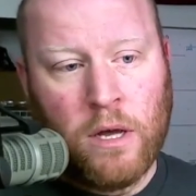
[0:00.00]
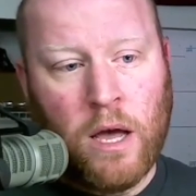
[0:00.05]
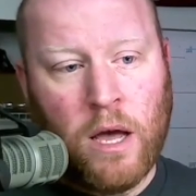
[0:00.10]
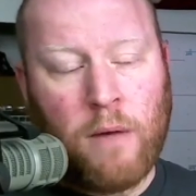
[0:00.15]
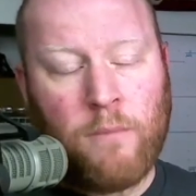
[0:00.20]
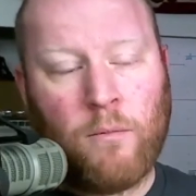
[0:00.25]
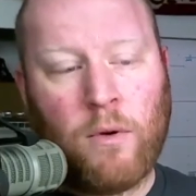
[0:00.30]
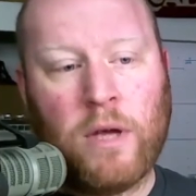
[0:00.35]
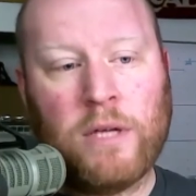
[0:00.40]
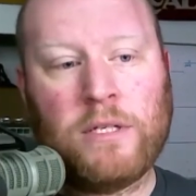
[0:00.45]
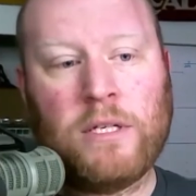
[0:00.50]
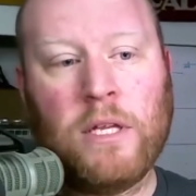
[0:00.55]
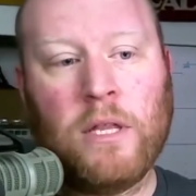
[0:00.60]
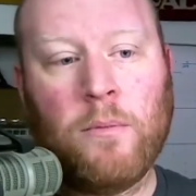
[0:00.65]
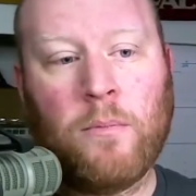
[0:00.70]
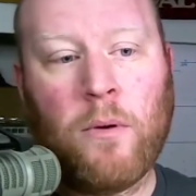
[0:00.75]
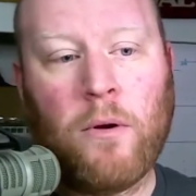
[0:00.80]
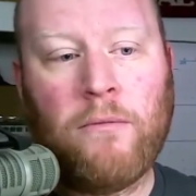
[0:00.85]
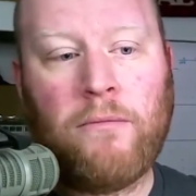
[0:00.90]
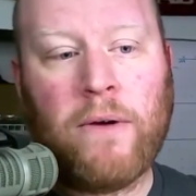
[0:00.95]
I'm raising
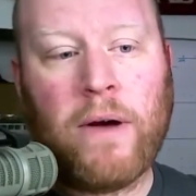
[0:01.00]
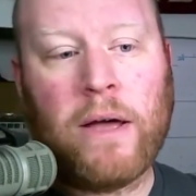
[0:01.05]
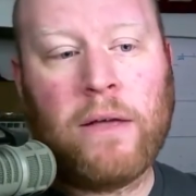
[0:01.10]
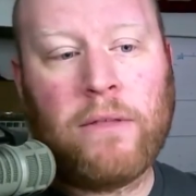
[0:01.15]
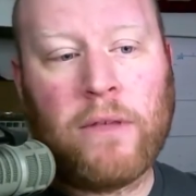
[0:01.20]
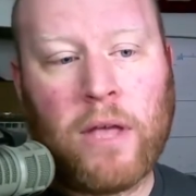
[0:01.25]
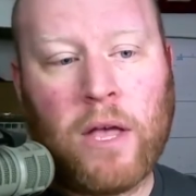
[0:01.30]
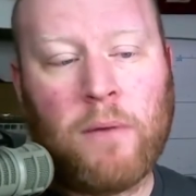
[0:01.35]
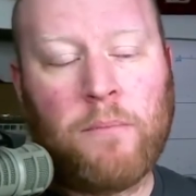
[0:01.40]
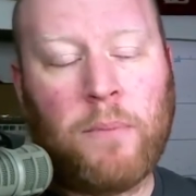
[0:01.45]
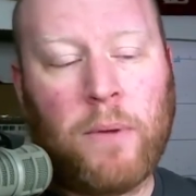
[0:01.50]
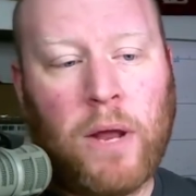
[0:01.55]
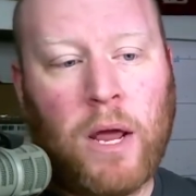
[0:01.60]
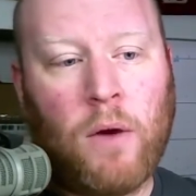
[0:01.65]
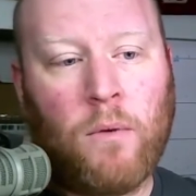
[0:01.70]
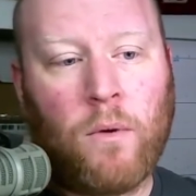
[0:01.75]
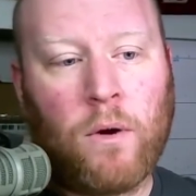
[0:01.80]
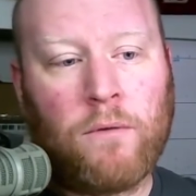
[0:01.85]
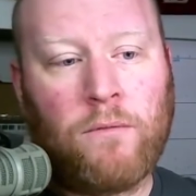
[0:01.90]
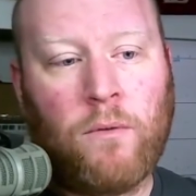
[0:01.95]
the profile of the company I
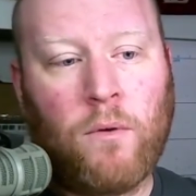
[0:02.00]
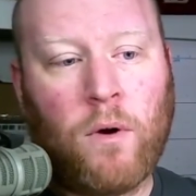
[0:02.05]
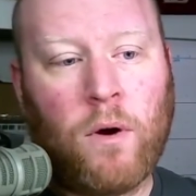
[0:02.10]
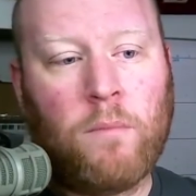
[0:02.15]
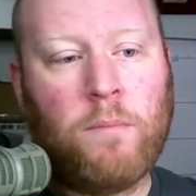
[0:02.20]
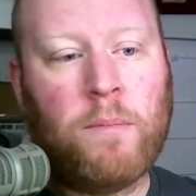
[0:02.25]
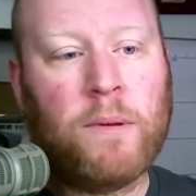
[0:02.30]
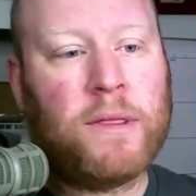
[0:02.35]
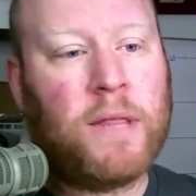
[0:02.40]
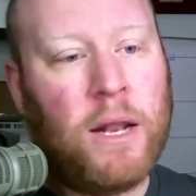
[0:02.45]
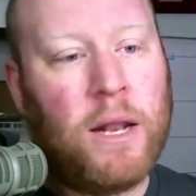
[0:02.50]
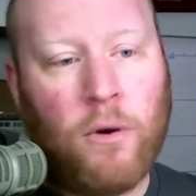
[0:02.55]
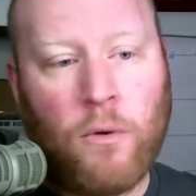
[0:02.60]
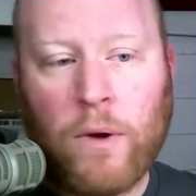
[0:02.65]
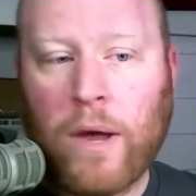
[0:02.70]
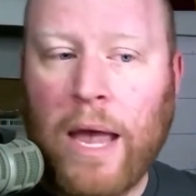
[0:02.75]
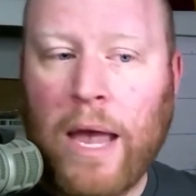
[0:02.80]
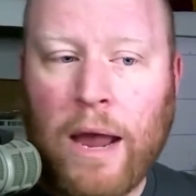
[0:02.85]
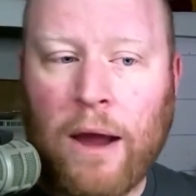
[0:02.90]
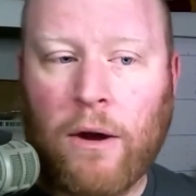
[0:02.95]
work for, but they don't
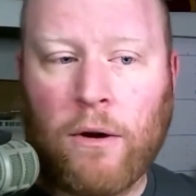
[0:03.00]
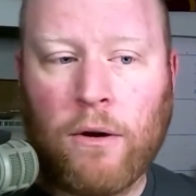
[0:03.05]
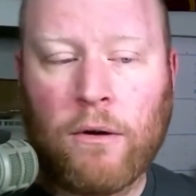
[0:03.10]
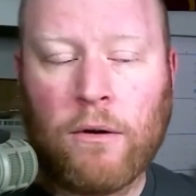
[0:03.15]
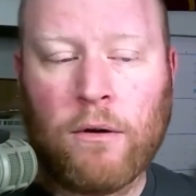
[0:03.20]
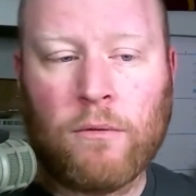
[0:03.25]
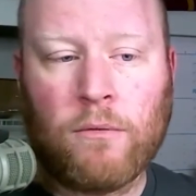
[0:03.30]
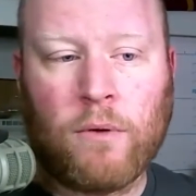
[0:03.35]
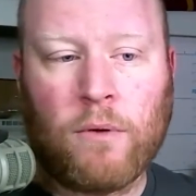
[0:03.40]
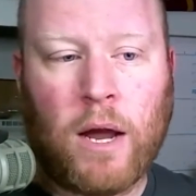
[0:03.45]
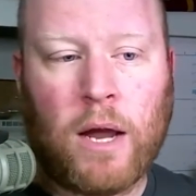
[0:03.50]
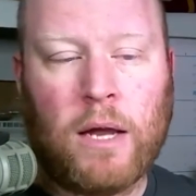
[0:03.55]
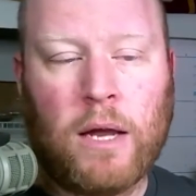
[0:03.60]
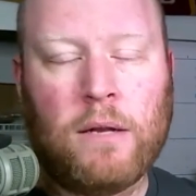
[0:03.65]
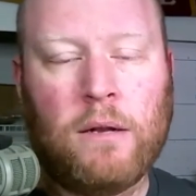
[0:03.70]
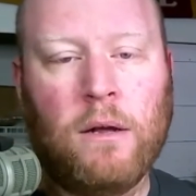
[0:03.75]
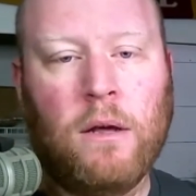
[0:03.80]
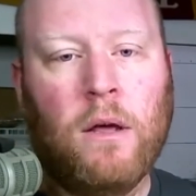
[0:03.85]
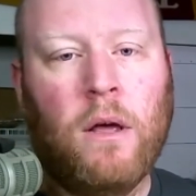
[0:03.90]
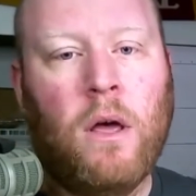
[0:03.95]
care,
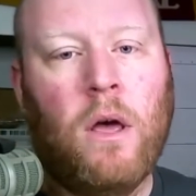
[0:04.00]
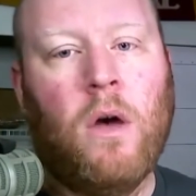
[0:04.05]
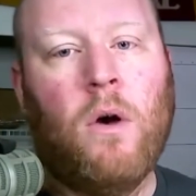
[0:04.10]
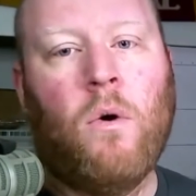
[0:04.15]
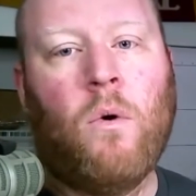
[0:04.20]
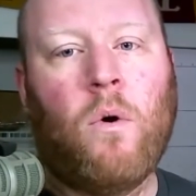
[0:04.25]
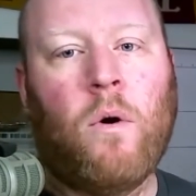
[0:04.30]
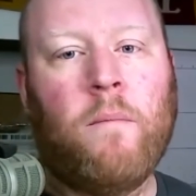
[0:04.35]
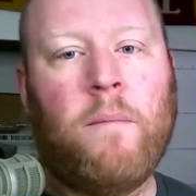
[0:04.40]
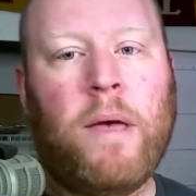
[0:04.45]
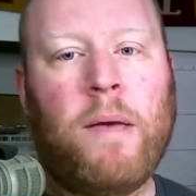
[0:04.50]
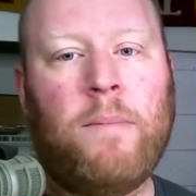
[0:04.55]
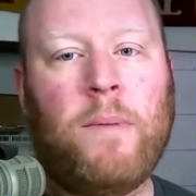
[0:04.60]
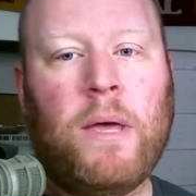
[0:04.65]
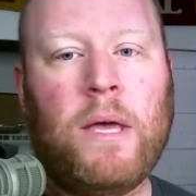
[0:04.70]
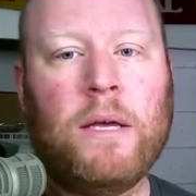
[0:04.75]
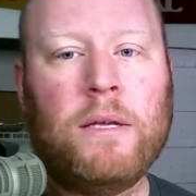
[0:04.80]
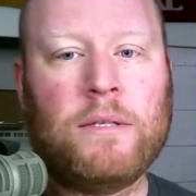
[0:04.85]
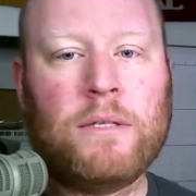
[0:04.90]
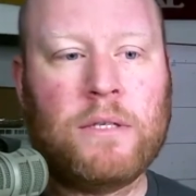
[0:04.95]
right? Or
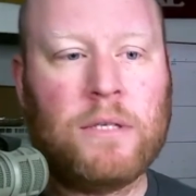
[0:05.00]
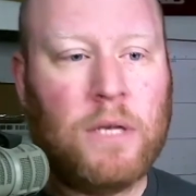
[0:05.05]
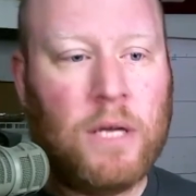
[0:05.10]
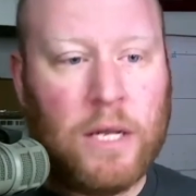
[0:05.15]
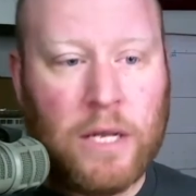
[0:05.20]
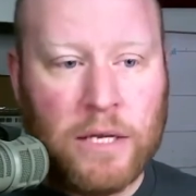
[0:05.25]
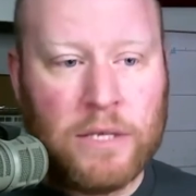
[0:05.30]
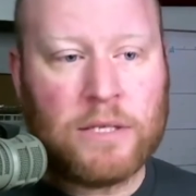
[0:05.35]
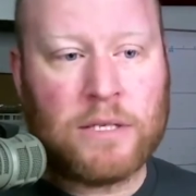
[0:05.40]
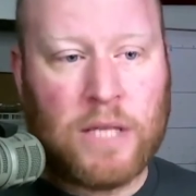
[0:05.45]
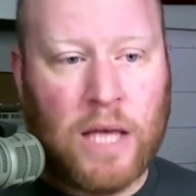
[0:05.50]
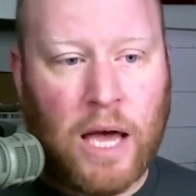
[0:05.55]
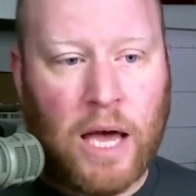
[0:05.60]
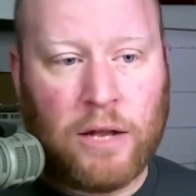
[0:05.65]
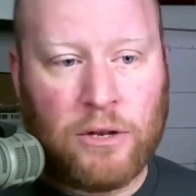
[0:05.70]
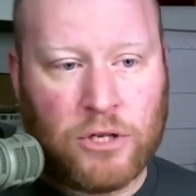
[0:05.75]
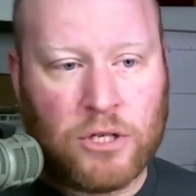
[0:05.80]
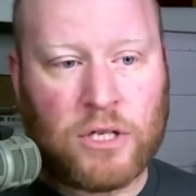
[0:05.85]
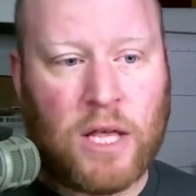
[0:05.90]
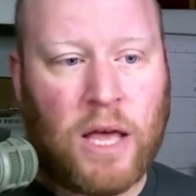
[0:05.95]
maybe it is
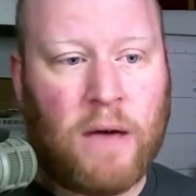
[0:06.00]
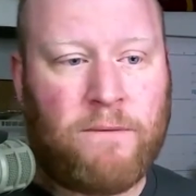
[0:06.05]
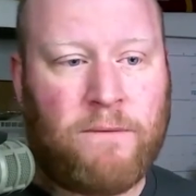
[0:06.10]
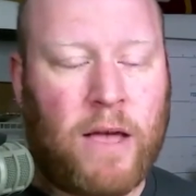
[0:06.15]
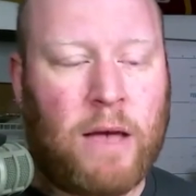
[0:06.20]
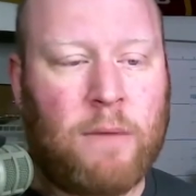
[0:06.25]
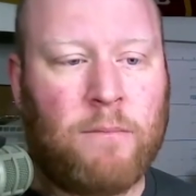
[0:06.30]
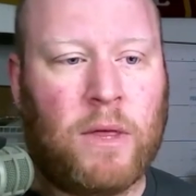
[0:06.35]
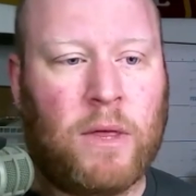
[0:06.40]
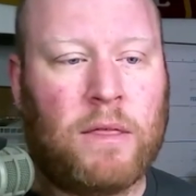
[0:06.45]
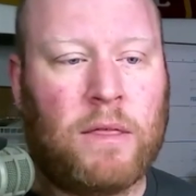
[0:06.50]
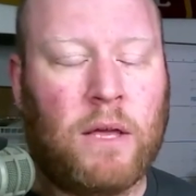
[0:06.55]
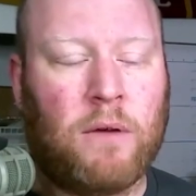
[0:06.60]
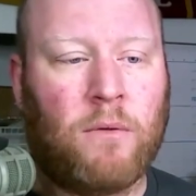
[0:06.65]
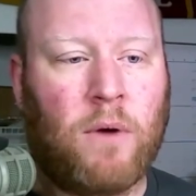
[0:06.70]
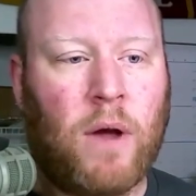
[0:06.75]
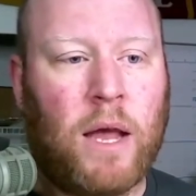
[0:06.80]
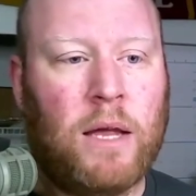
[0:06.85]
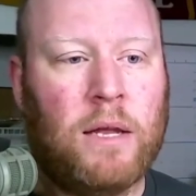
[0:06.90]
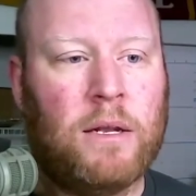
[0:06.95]
just that family thing,
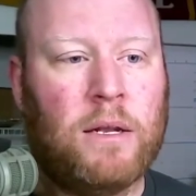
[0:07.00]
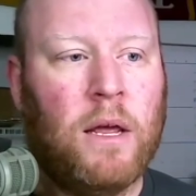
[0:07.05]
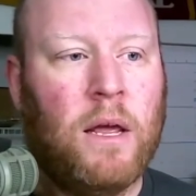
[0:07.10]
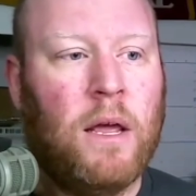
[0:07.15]
right?